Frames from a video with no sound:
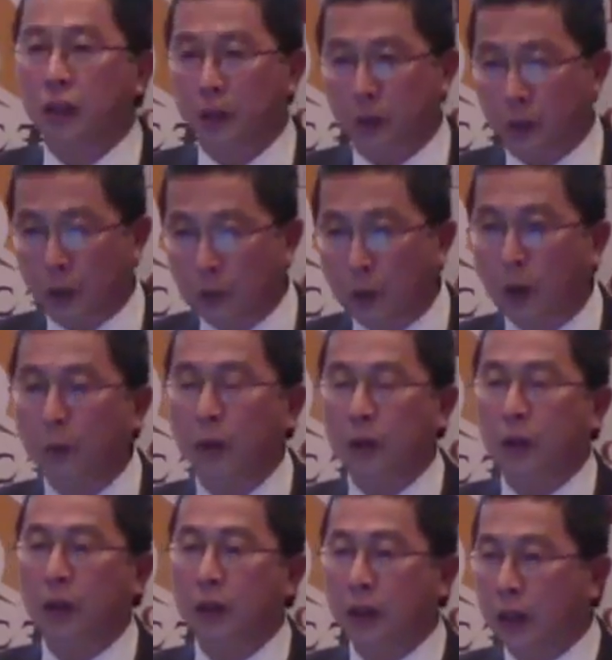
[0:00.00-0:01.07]
the seating of
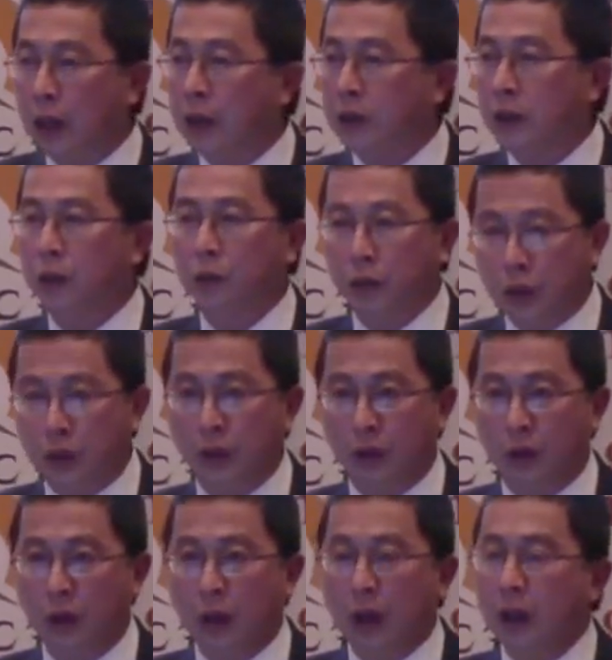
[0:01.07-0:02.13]
the thermometer in the
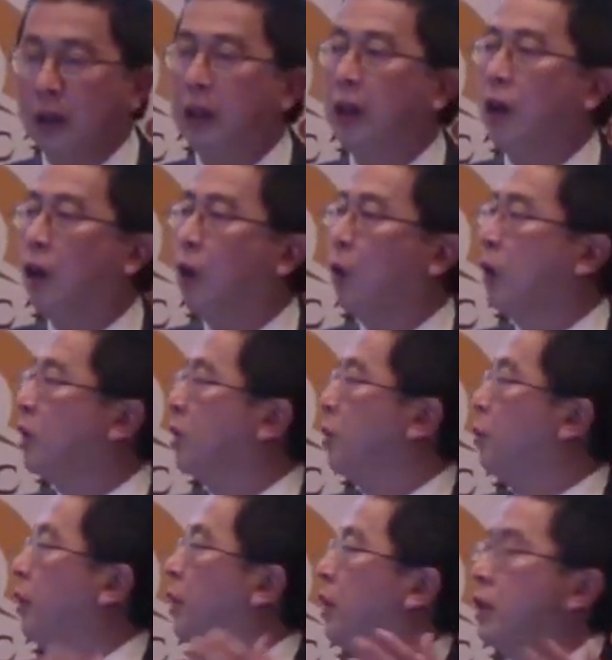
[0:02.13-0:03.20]
Arctic region. They
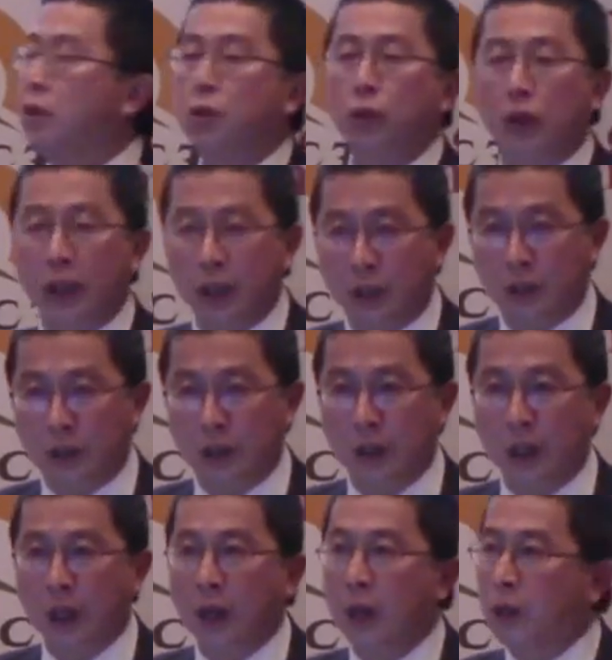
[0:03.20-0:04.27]
are always somewhat
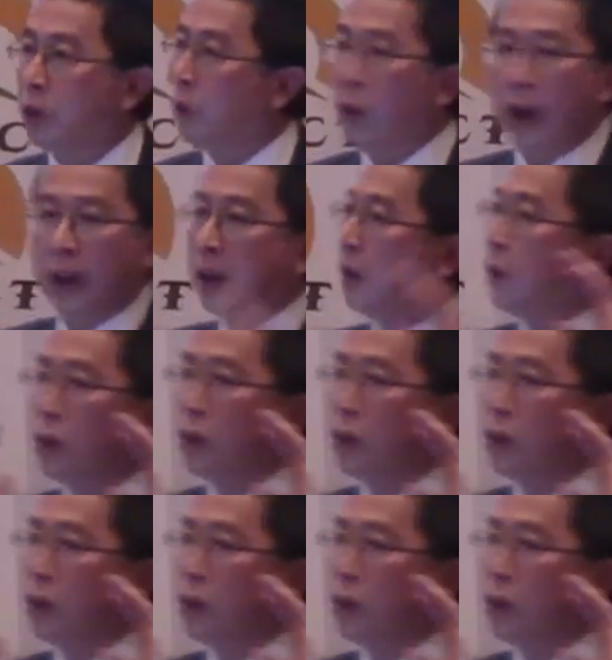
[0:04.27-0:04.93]
insulated.